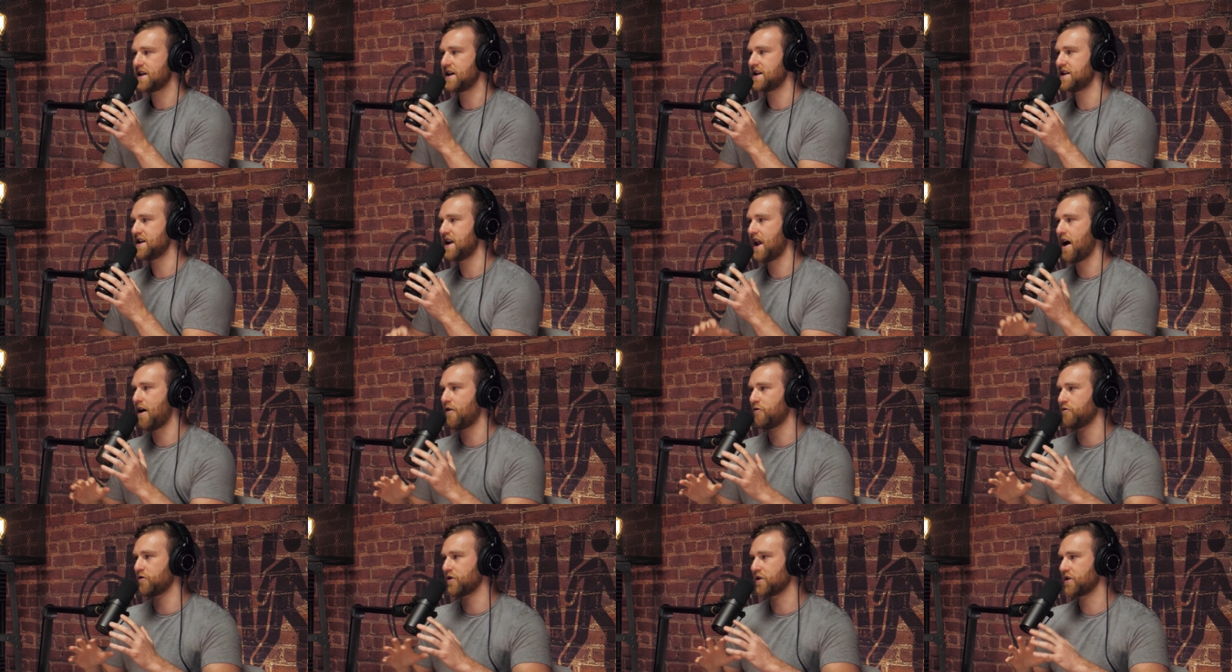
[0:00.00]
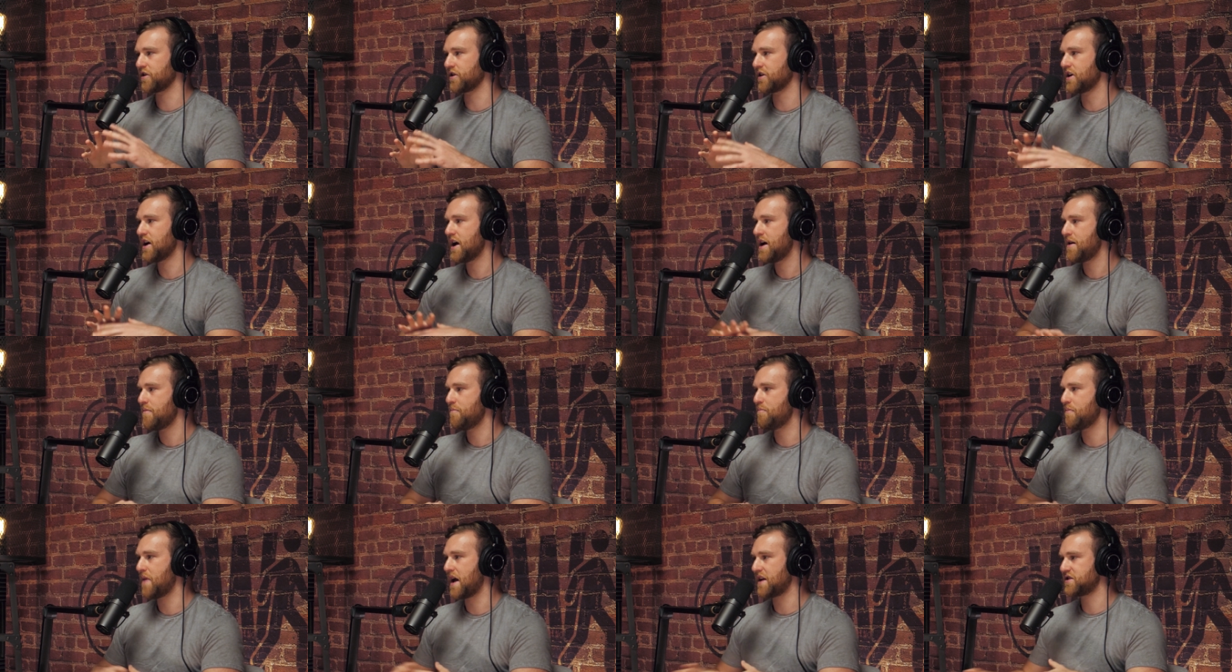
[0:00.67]
never
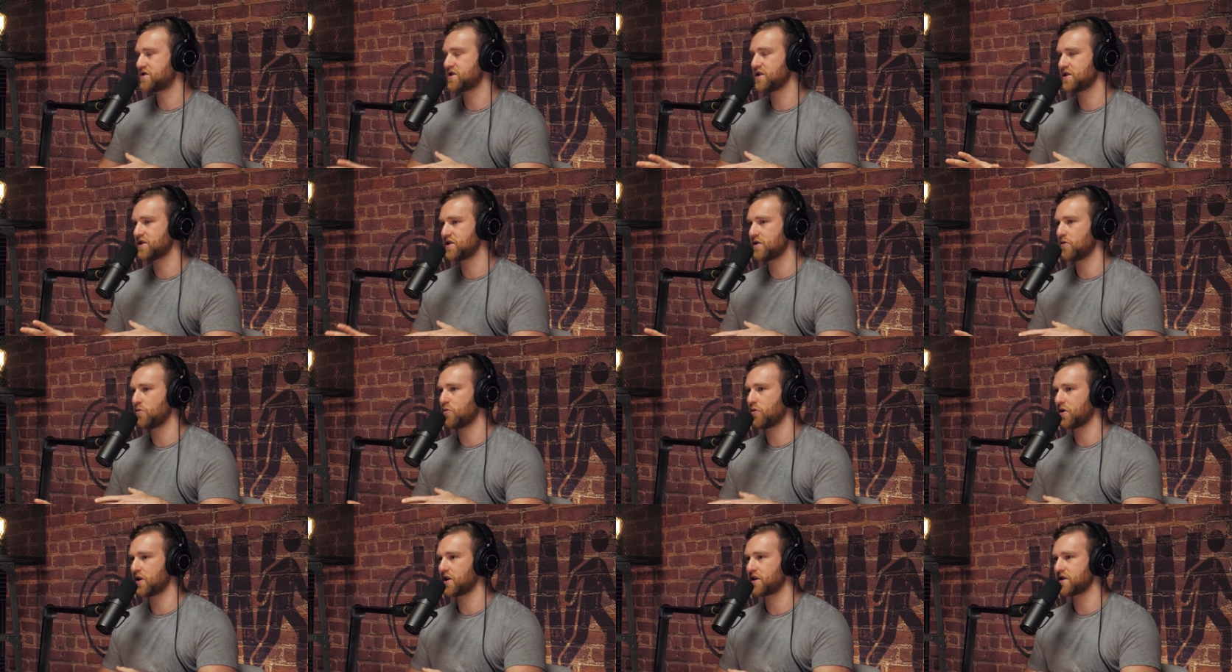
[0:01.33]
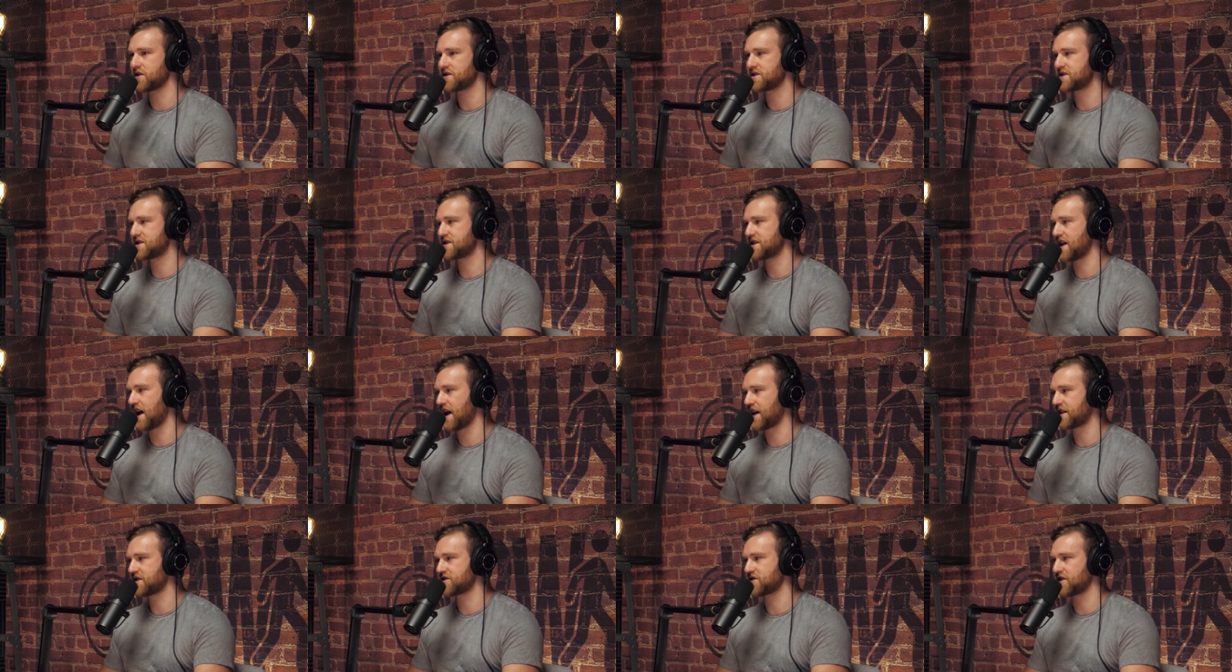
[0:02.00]
mention the word
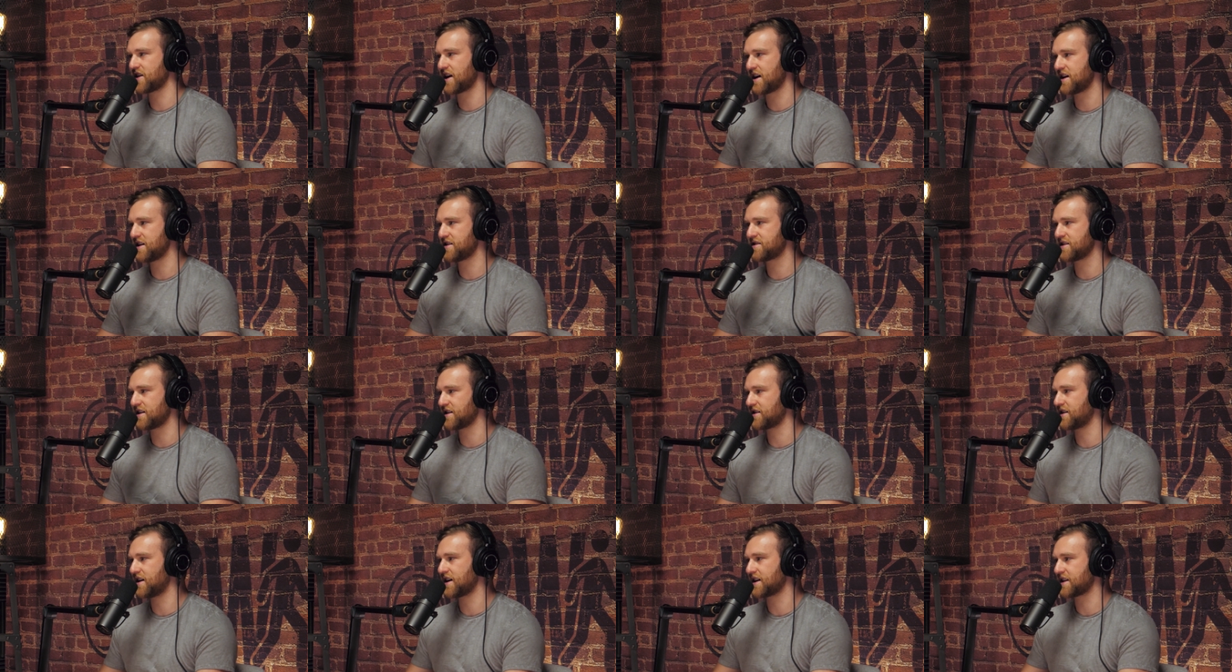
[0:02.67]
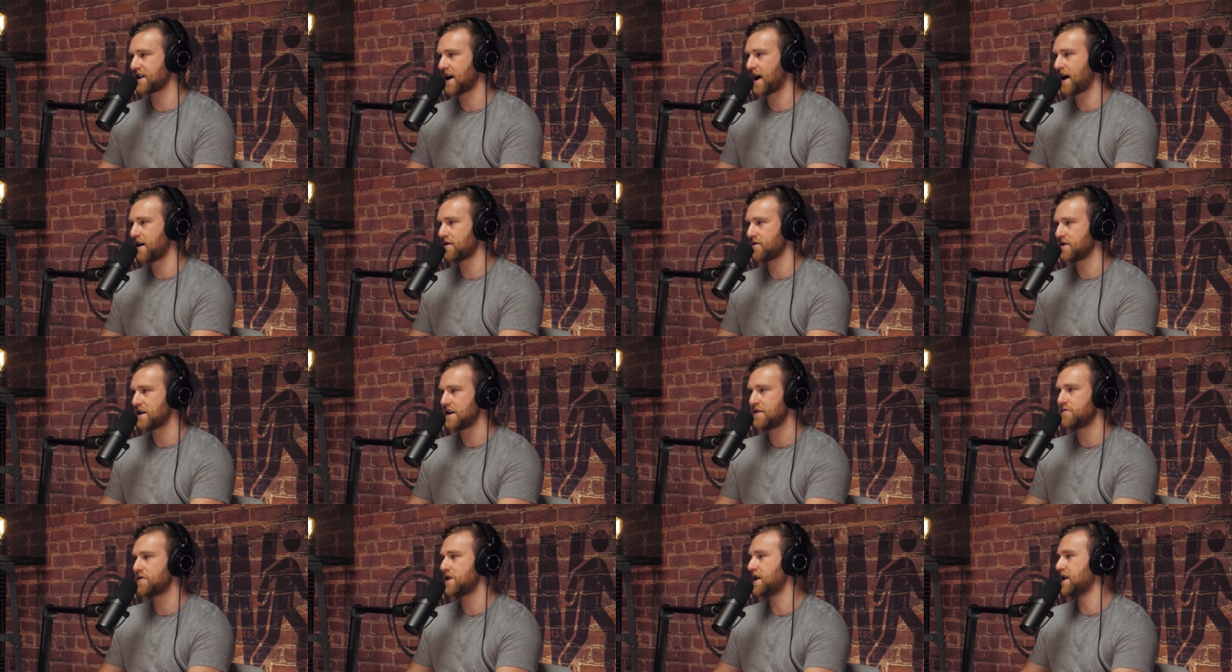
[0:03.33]
sex or anything like that,
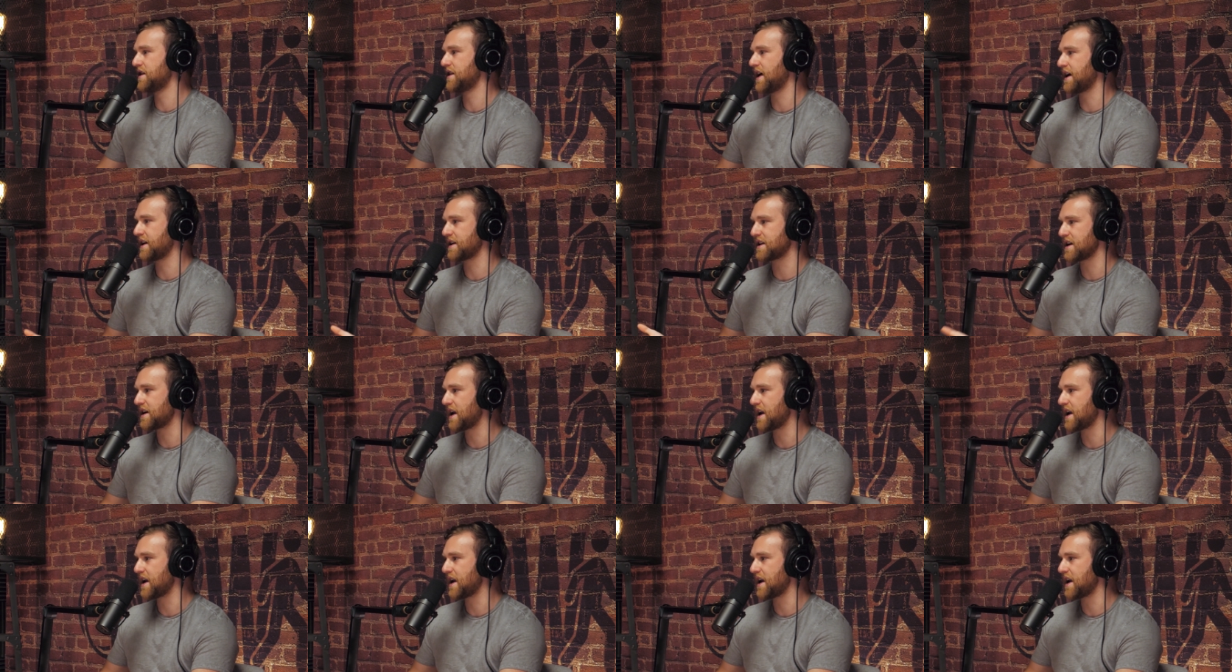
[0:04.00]
even in like the